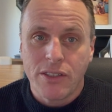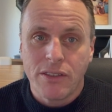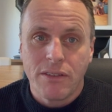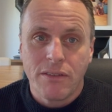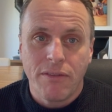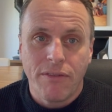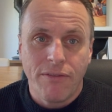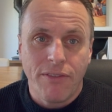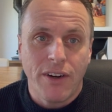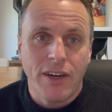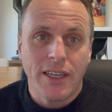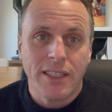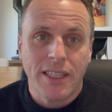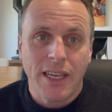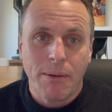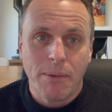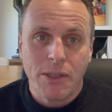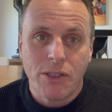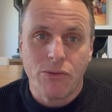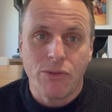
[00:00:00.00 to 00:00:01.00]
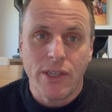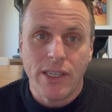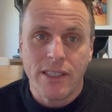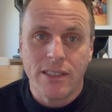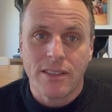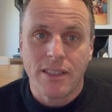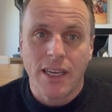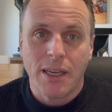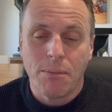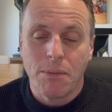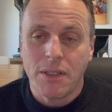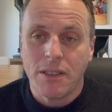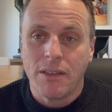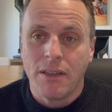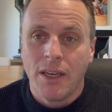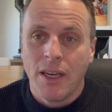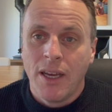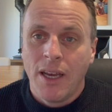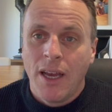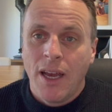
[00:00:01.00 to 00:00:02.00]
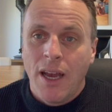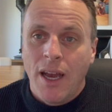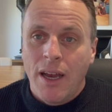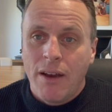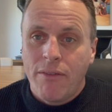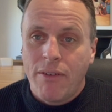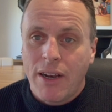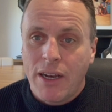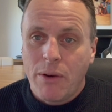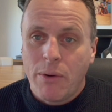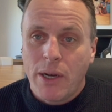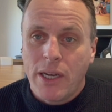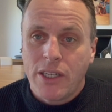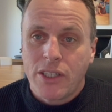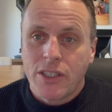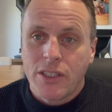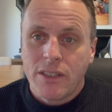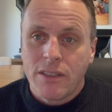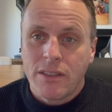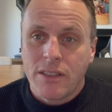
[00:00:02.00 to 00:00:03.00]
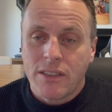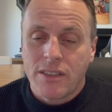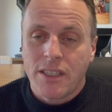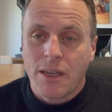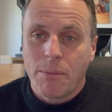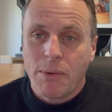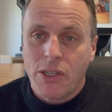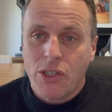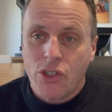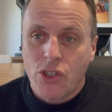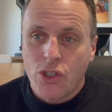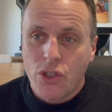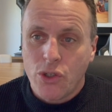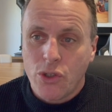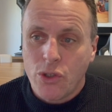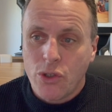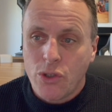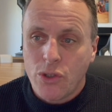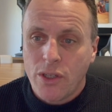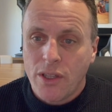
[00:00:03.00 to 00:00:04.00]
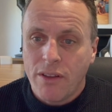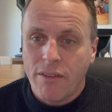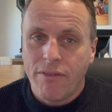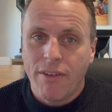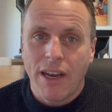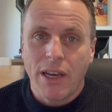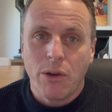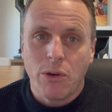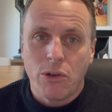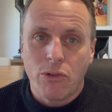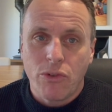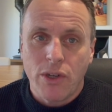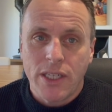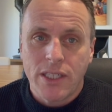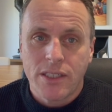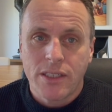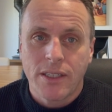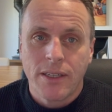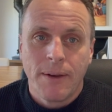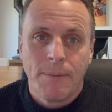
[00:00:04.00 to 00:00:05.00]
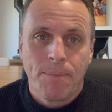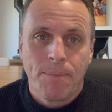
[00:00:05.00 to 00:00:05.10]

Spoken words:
fire damage reinstatement valuation, the sum insured, the value at risk.